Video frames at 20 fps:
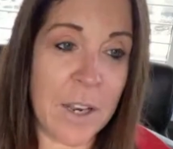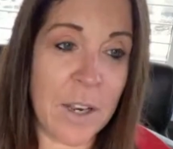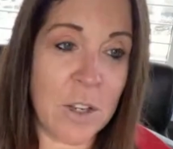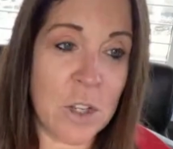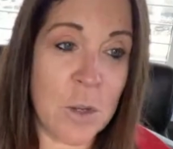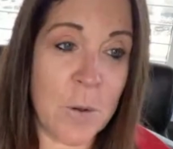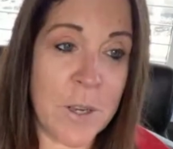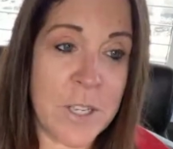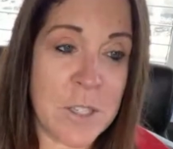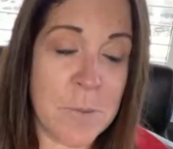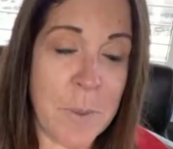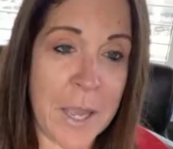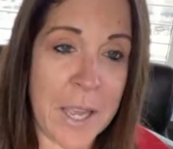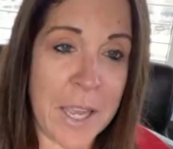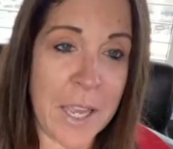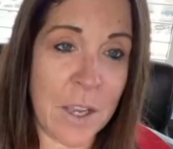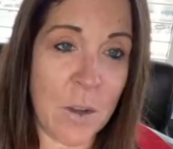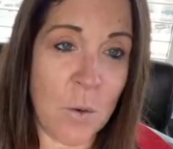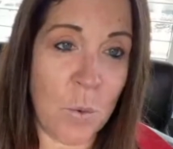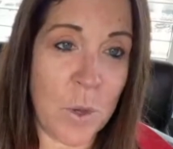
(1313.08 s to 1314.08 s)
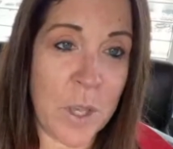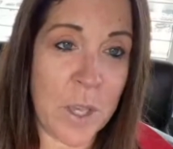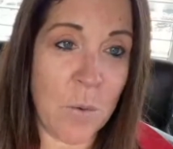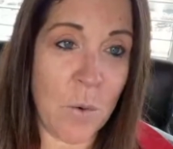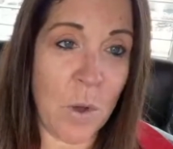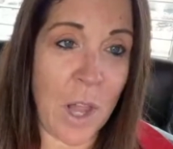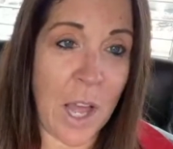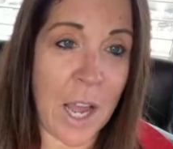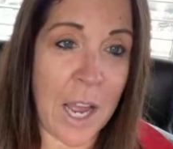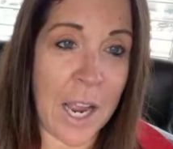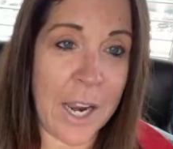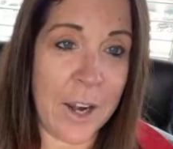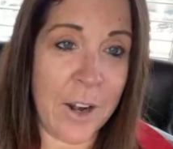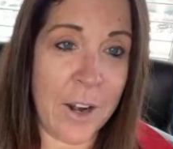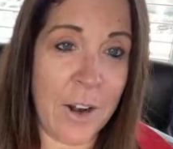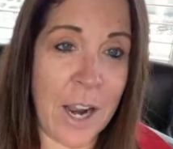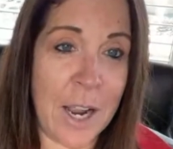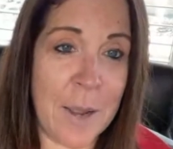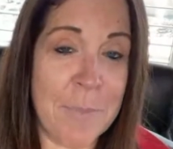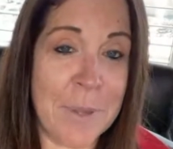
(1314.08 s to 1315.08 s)
US Bank, we will
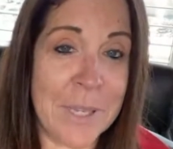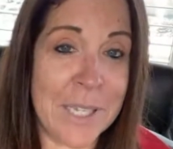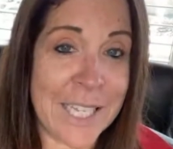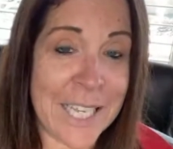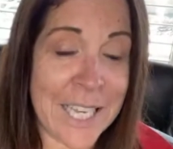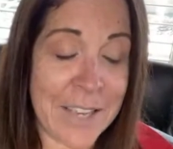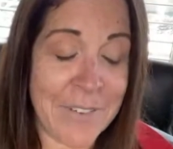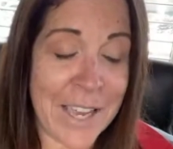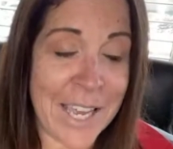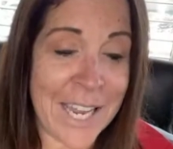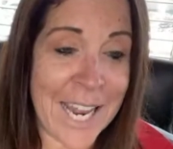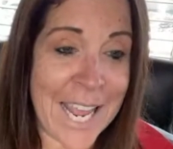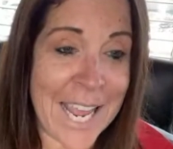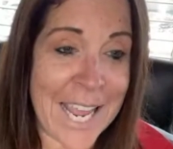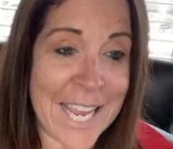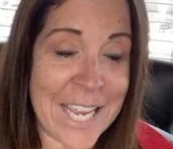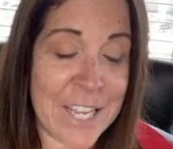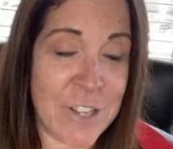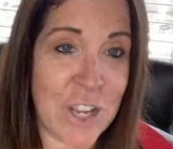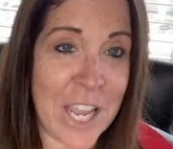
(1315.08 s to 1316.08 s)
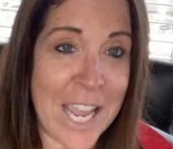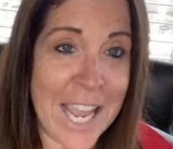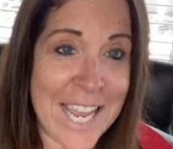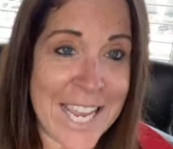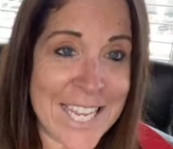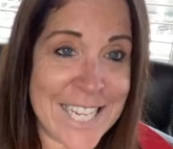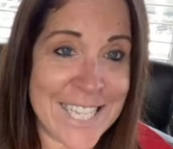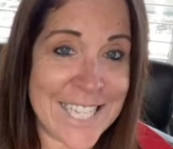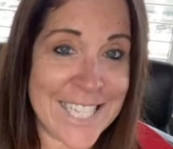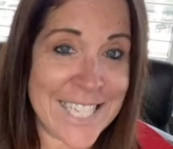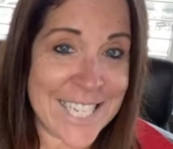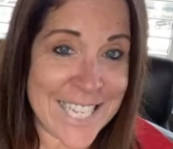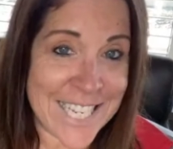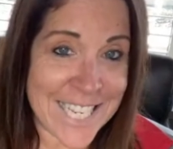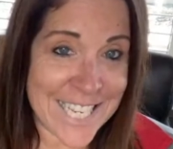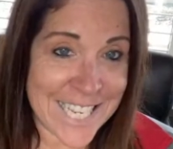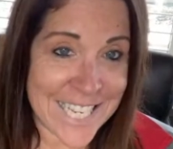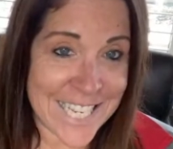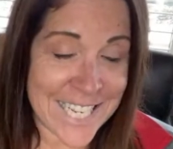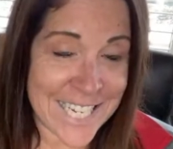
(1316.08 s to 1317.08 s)
hire, I believe, at age
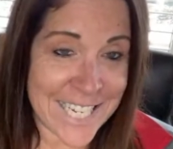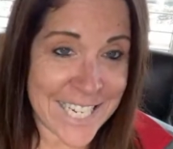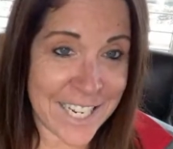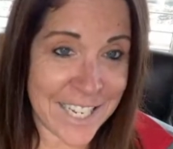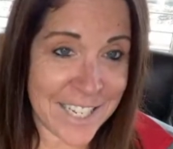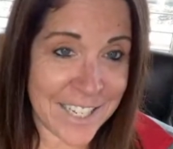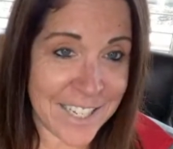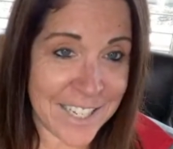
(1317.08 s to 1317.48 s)
18.